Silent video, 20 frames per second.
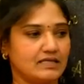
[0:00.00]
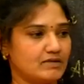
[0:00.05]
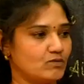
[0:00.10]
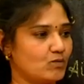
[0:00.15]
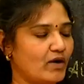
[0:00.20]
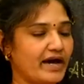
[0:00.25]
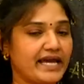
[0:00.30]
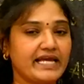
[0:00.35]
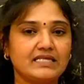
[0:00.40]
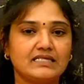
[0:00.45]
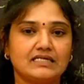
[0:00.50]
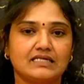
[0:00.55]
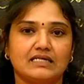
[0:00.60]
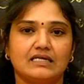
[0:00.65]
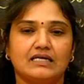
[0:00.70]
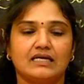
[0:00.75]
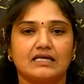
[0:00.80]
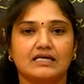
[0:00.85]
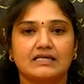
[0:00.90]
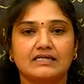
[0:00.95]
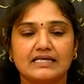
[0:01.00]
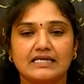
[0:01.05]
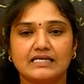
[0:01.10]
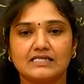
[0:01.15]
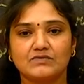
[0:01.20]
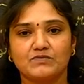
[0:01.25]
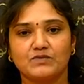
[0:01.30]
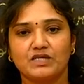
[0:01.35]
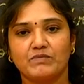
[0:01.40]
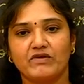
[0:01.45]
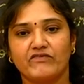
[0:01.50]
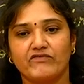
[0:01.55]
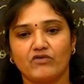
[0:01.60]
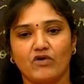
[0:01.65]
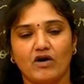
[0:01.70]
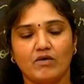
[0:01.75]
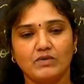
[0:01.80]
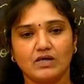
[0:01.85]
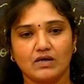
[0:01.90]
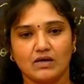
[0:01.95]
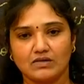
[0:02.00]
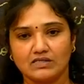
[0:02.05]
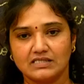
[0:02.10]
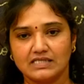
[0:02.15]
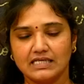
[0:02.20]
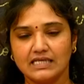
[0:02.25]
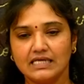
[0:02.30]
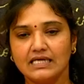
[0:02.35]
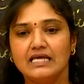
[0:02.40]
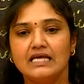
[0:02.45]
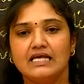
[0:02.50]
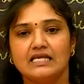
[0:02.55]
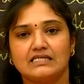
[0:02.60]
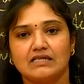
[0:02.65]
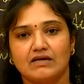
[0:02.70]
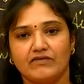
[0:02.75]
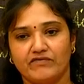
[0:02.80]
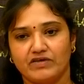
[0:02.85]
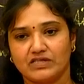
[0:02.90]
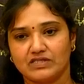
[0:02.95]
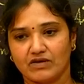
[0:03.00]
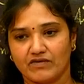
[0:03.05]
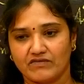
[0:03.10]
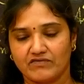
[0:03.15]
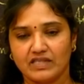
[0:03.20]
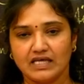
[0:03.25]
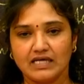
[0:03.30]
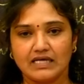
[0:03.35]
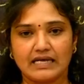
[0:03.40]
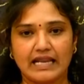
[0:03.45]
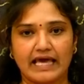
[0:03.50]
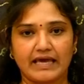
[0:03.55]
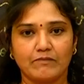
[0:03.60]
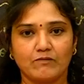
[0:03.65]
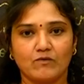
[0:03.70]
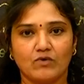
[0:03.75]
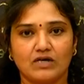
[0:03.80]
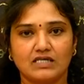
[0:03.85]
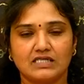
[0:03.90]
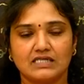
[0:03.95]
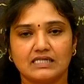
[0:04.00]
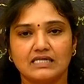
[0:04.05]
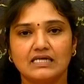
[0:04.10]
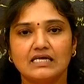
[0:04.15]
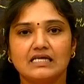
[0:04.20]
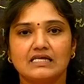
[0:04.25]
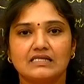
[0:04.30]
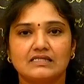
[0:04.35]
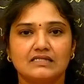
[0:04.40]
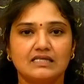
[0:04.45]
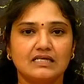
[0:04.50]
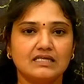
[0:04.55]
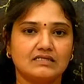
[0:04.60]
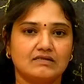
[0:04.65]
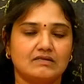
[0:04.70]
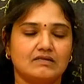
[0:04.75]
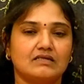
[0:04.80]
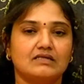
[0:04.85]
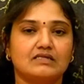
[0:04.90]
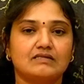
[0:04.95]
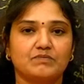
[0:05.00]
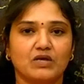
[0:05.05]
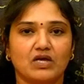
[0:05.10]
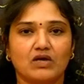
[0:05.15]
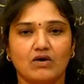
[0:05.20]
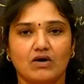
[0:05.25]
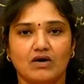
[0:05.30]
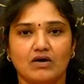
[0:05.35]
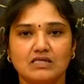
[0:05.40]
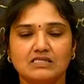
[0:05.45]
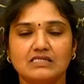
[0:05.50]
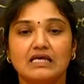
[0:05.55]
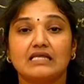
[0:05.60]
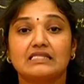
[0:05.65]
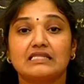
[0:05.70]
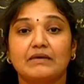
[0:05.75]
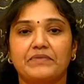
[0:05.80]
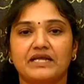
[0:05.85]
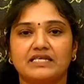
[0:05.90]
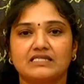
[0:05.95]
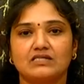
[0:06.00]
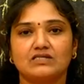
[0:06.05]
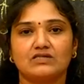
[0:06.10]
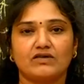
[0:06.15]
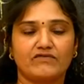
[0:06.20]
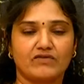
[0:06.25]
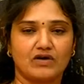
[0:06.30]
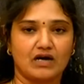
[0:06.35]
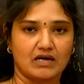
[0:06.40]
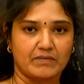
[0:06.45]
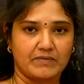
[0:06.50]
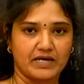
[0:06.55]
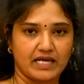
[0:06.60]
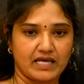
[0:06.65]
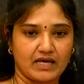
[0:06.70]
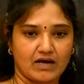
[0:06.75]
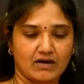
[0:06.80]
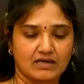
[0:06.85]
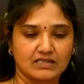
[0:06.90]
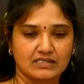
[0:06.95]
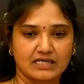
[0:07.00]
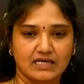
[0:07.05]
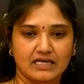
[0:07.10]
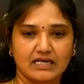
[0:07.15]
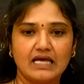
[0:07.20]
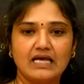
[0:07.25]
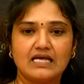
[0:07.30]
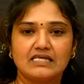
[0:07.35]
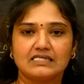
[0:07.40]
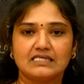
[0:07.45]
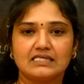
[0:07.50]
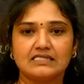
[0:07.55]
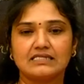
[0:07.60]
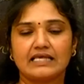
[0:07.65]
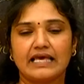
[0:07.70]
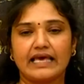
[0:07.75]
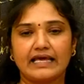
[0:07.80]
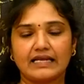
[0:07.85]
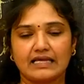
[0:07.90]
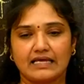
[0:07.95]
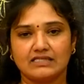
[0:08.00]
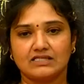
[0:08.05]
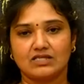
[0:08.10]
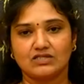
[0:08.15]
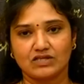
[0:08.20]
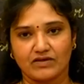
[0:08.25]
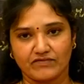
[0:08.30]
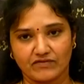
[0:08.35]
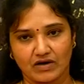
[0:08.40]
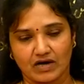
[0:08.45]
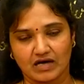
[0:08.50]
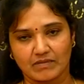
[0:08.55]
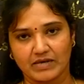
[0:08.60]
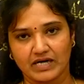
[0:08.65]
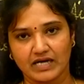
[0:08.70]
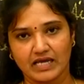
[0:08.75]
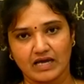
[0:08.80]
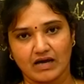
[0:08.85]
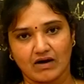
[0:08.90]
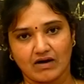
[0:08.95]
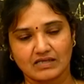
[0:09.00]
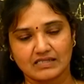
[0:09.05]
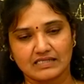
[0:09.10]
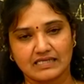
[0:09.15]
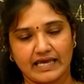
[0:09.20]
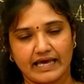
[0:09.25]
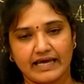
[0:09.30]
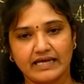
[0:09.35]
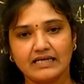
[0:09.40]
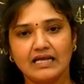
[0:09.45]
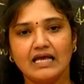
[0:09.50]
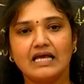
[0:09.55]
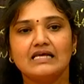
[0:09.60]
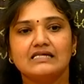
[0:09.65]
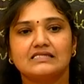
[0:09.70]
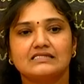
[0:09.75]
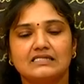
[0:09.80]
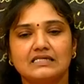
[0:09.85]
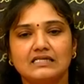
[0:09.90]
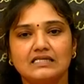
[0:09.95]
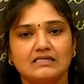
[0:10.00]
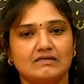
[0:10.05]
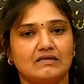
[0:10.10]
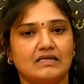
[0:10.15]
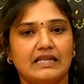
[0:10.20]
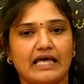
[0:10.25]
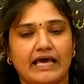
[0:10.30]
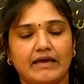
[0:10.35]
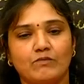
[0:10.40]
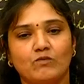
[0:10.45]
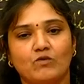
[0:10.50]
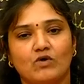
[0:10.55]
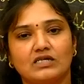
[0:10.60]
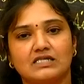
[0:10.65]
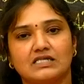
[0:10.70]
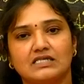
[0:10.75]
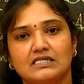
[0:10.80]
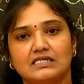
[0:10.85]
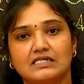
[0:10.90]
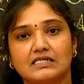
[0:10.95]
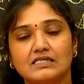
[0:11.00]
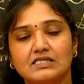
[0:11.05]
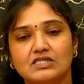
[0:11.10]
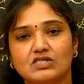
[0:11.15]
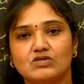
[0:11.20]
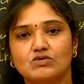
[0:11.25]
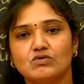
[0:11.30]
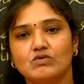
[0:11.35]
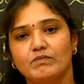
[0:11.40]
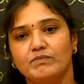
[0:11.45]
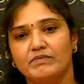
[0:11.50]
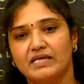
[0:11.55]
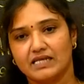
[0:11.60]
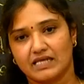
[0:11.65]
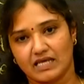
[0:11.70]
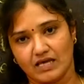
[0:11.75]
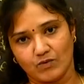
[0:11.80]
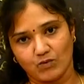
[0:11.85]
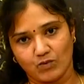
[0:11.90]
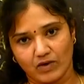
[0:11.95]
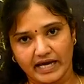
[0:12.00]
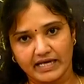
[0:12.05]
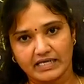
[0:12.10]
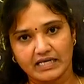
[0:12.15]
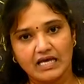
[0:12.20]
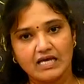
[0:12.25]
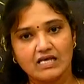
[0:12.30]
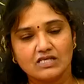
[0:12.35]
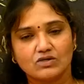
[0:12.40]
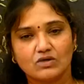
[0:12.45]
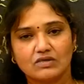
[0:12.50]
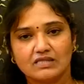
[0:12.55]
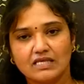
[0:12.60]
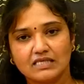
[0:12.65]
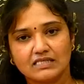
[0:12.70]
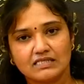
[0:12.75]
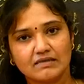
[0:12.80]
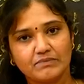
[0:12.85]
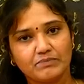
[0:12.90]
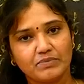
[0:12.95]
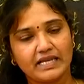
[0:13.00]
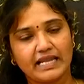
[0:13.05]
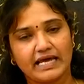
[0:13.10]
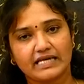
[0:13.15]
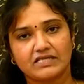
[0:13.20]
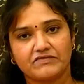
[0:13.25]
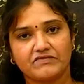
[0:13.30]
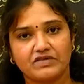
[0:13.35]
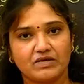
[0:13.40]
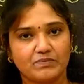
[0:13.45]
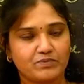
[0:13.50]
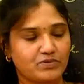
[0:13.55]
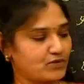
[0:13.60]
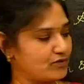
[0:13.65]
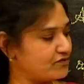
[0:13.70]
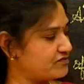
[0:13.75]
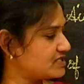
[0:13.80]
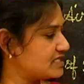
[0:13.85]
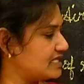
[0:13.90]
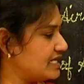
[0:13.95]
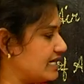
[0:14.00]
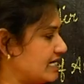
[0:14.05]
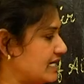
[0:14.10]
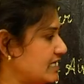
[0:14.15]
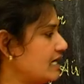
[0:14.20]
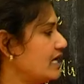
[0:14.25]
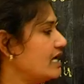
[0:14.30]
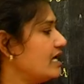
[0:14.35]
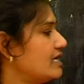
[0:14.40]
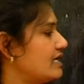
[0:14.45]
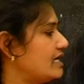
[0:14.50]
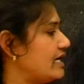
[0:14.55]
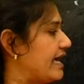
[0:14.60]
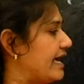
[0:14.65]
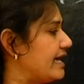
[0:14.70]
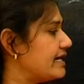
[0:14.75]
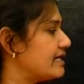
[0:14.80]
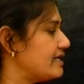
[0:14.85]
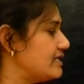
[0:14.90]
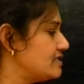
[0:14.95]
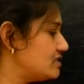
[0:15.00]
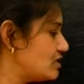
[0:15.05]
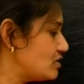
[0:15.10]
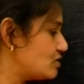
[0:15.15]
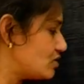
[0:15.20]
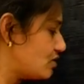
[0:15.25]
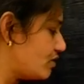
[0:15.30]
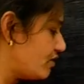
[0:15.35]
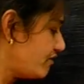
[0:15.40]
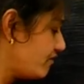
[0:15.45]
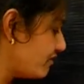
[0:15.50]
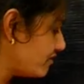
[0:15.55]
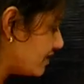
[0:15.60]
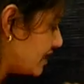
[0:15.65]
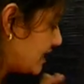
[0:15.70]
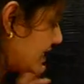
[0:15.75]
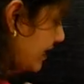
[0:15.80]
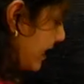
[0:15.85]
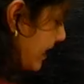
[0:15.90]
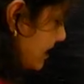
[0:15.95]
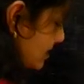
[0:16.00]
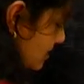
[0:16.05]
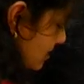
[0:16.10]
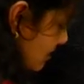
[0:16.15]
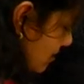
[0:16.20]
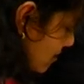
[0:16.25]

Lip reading: white crust will be formed on the surface of the lime water. This is because the presence of carbon dioxide. Since air consists of carbon dioxide, this lime water turns to milky white. So this simple activity proves that air consists of the next